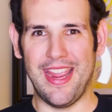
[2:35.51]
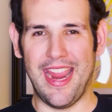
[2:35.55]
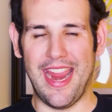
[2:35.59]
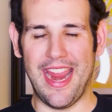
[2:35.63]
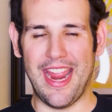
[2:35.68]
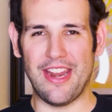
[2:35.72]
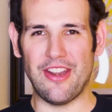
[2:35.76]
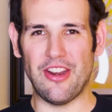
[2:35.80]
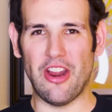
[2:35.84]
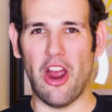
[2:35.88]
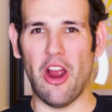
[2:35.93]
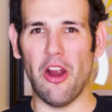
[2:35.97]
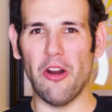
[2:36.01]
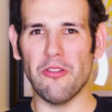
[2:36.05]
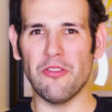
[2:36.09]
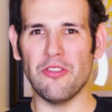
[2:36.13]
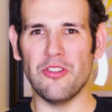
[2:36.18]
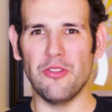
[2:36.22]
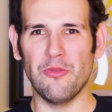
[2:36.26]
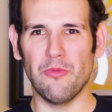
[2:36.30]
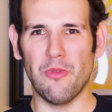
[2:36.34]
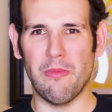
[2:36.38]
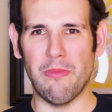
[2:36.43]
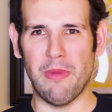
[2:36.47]
And our
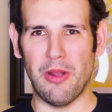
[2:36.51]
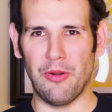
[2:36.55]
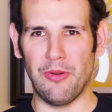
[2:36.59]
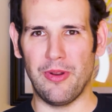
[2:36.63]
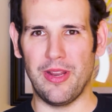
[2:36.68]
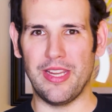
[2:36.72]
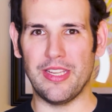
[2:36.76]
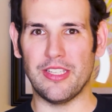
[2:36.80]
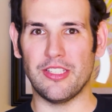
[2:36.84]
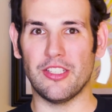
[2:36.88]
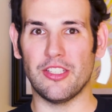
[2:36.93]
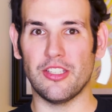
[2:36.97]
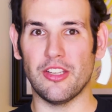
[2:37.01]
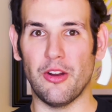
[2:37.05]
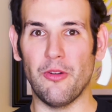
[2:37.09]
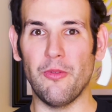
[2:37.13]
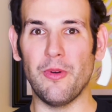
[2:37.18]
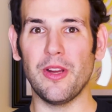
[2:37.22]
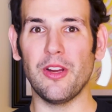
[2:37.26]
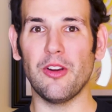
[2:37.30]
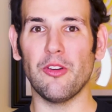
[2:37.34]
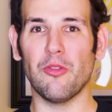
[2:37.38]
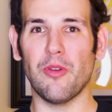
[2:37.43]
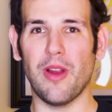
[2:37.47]
new remote is so
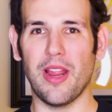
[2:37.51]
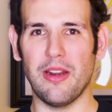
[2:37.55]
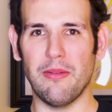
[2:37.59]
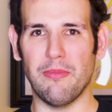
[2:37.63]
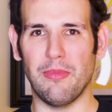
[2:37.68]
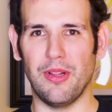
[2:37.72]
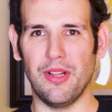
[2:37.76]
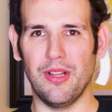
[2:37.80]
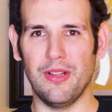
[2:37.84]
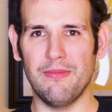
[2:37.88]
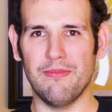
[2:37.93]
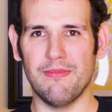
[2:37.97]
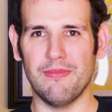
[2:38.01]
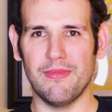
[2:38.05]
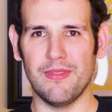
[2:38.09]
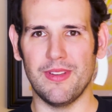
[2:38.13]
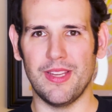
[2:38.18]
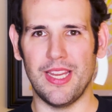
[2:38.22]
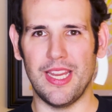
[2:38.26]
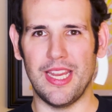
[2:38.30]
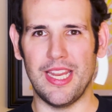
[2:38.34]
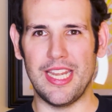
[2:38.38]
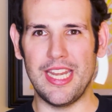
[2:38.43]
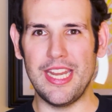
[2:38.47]
incredible,
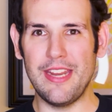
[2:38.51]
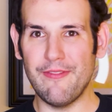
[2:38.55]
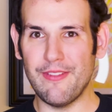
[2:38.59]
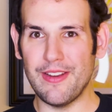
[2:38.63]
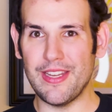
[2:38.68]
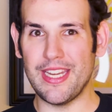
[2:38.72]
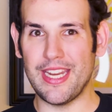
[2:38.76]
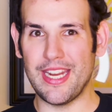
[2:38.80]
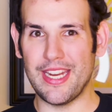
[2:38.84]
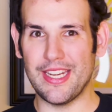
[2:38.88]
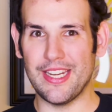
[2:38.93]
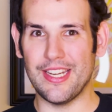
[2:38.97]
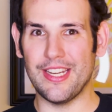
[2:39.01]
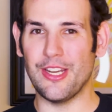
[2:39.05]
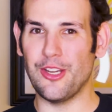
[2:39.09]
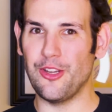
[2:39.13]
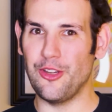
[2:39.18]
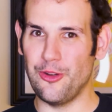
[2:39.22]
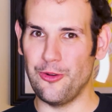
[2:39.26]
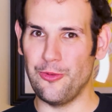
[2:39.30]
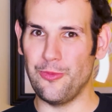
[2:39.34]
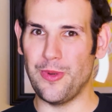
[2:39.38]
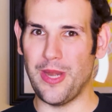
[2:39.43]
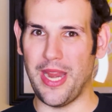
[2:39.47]
it even needed a
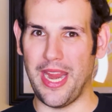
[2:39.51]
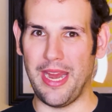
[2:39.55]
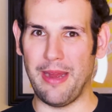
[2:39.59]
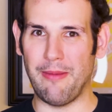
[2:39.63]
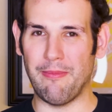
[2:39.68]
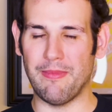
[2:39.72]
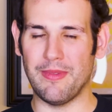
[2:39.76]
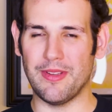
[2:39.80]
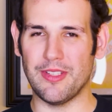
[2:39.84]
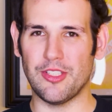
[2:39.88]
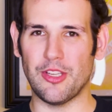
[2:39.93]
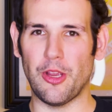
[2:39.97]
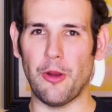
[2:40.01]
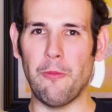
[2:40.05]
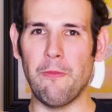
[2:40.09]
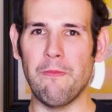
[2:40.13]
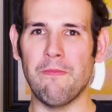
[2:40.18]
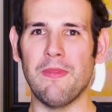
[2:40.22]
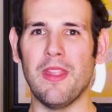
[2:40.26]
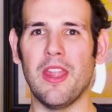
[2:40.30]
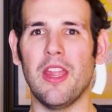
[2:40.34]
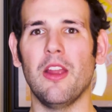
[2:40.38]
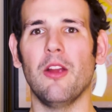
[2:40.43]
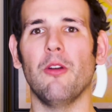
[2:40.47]
new name. So,
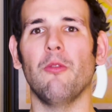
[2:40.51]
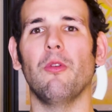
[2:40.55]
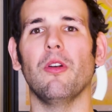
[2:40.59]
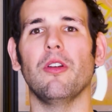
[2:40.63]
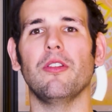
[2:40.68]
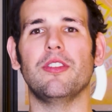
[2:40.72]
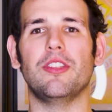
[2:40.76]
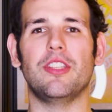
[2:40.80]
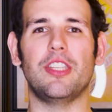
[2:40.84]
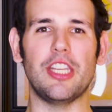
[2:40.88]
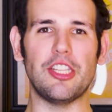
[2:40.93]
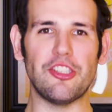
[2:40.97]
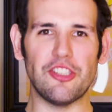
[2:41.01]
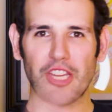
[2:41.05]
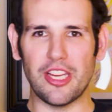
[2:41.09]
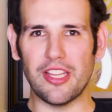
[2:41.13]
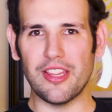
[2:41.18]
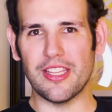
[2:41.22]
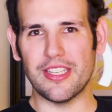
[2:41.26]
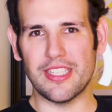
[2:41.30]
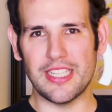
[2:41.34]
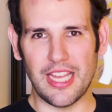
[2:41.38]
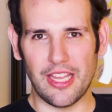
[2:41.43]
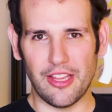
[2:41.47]
we're ditching
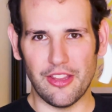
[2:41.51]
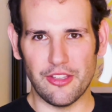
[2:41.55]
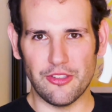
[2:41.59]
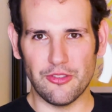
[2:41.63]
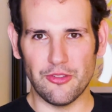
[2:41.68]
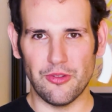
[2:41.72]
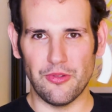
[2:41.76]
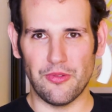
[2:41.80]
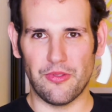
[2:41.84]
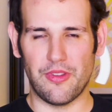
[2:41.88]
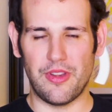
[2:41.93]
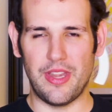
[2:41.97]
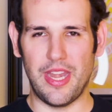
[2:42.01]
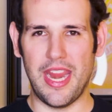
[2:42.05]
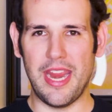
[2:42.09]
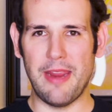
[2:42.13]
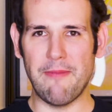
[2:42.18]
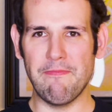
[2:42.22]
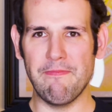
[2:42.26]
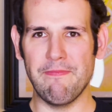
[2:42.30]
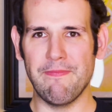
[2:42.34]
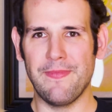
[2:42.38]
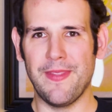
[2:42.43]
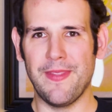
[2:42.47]
the Tell the Truth name,